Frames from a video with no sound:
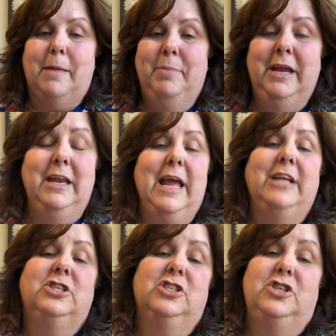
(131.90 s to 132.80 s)

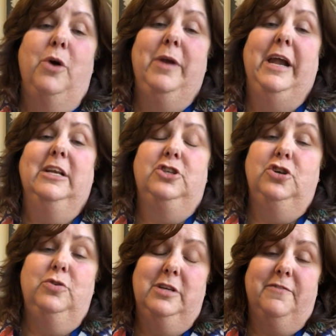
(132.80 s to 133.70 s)
PDH has donated
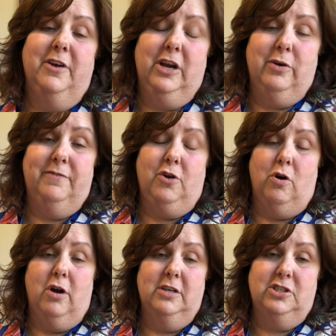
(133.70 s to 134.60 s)
two different gift
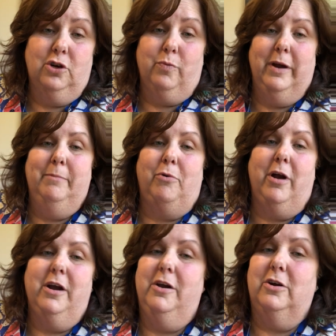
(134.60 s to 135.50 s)
cards to
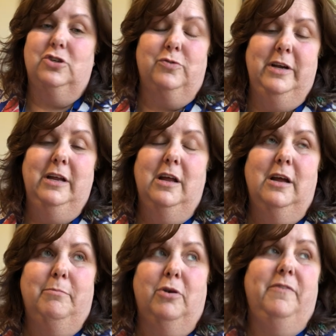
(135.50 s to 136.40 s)
Greenbrier Nursery.
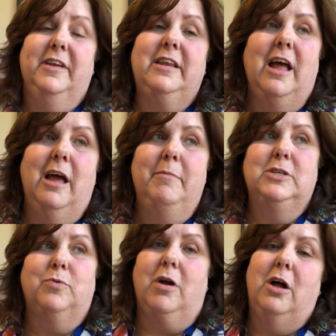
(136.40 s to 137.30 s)
Perfect time
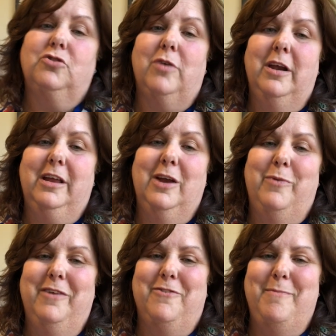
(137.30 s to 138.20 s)
as we're all trying to get
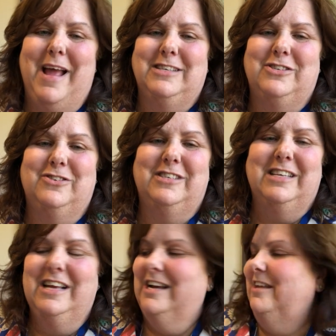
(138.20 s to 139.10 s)
ready for Masters.
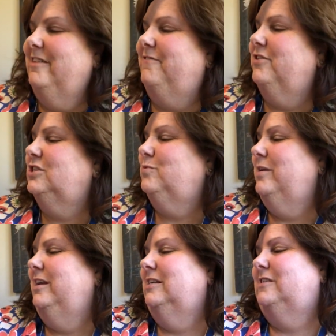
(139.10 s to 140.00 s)
The first
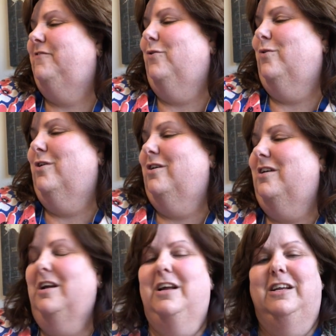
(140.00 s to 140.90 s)
one is
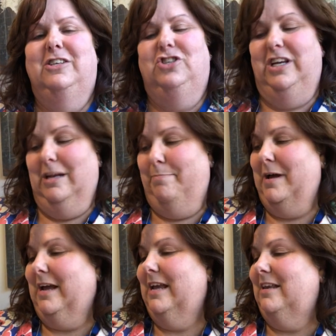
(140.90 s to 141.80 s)
for Gina
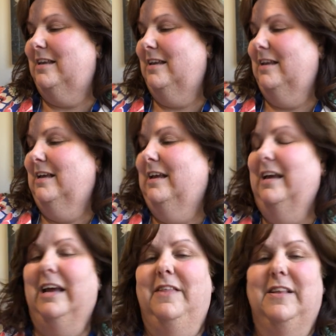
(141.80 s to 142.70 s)
Puckett.
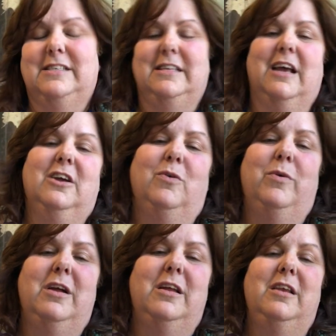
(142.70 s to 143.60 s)
And the second
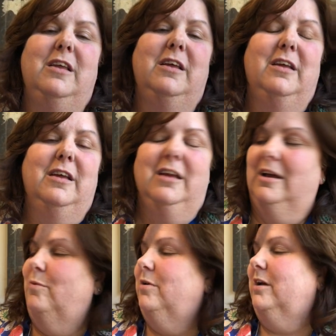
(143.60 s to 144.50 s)
one
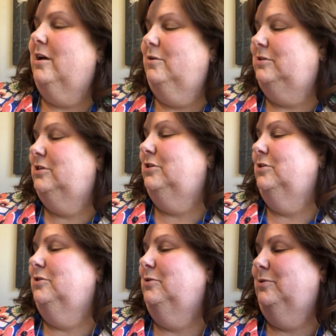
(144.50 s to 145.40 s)
will go
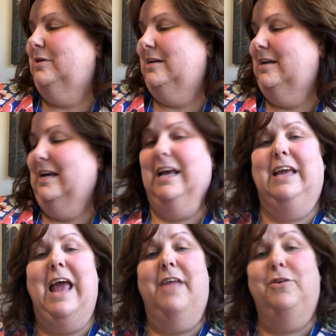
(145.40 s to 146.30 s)
to
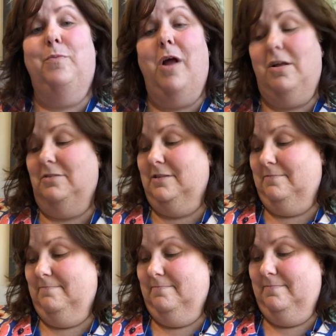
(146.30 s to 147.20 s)
Kathy Ross.